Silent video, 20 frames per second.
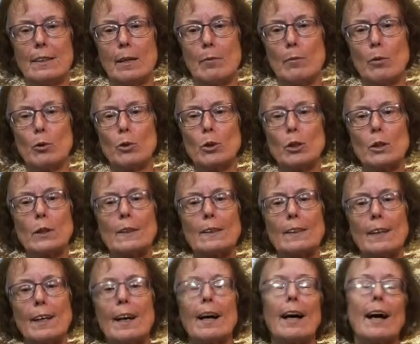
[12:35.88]
emotions,
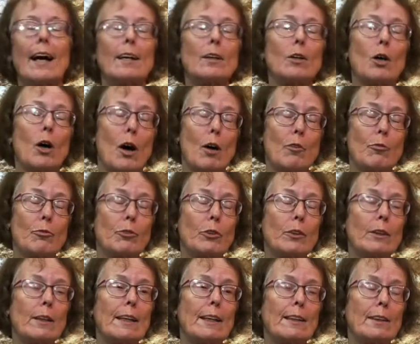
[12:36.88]
and
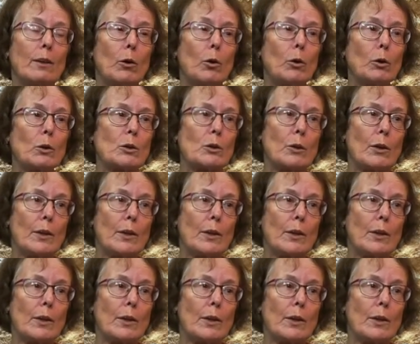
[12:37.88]
often it also